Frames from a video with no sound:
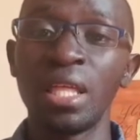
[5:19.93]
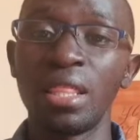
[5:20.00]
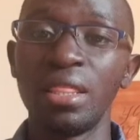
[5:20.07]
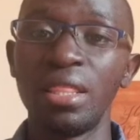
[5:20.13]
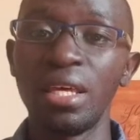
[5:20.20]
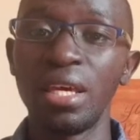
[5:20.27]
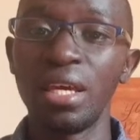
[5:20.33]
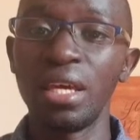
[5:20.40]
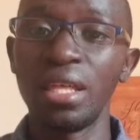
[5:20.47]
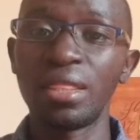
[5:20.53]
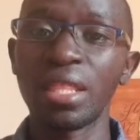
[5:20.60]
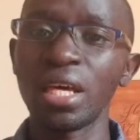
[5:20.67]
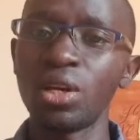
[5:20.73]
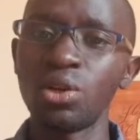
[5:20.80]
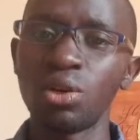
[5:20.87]
The
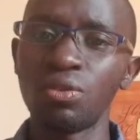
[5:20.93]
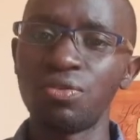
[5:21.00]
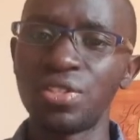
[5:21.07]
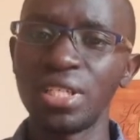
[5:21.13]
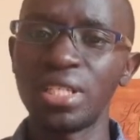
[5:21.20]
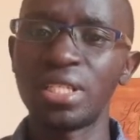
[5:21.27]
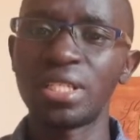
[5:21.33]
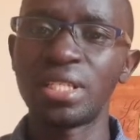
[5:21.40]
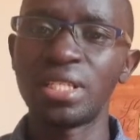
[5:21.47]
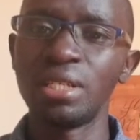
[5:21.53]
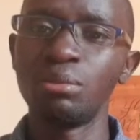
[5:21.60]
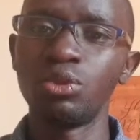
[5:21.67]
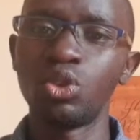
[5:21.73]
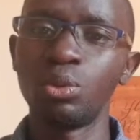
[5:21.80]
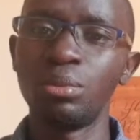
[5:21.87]
third row of seats
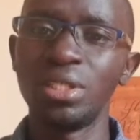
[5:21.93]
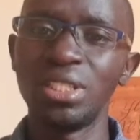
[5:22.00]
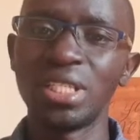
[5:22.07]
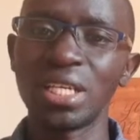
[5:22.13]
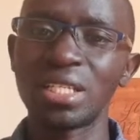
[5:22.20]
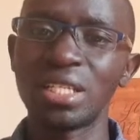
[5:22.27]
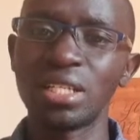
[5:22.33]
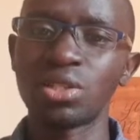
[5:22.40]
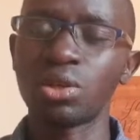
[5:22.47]
seem to be just as